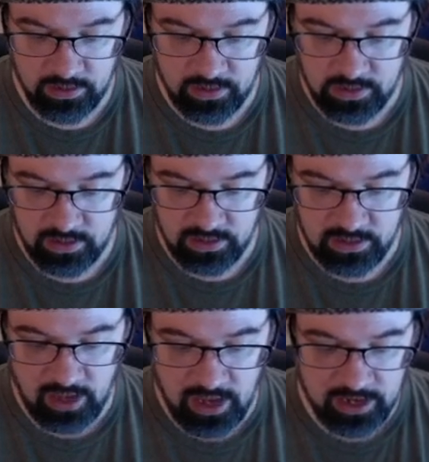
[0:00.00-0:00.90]
can
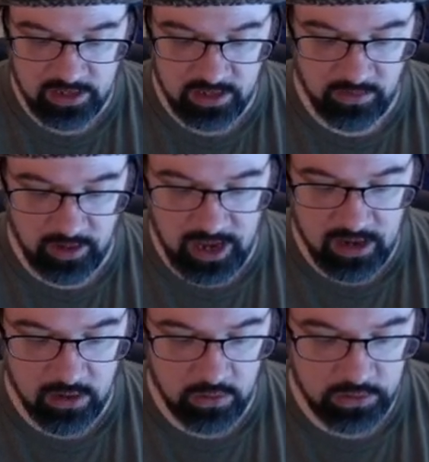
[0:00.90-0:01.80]
slide to different
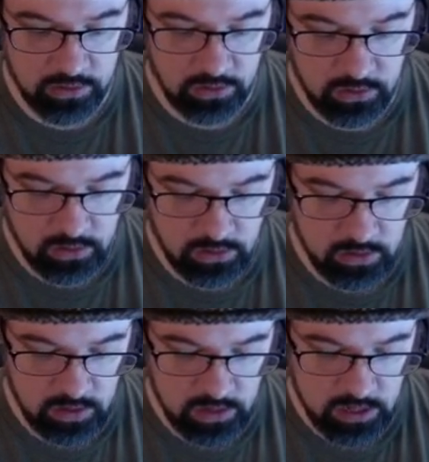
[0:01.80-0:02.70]
angles.
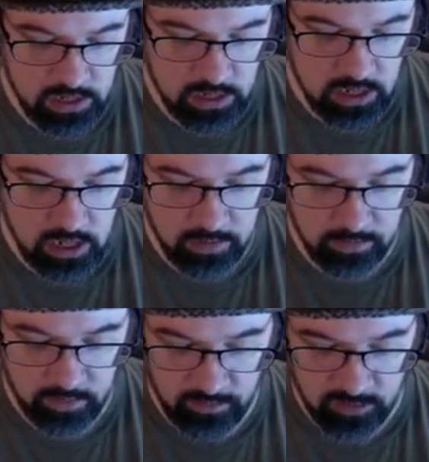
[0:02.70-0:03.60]

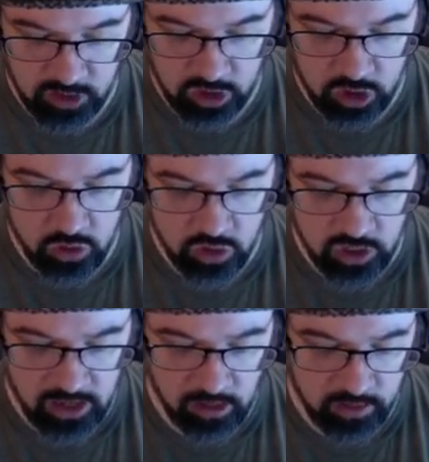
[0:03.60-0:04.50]
If it's too
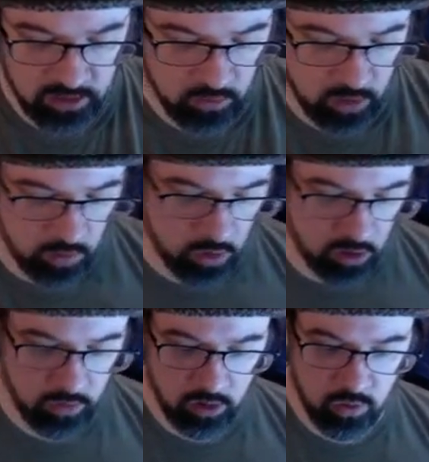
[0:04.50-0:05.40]
shallow, it doesn't want to work
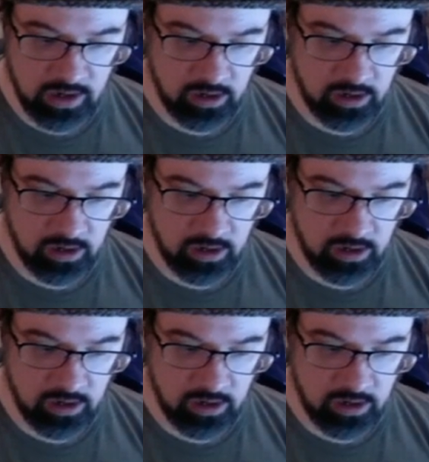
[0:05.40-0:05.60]
real well.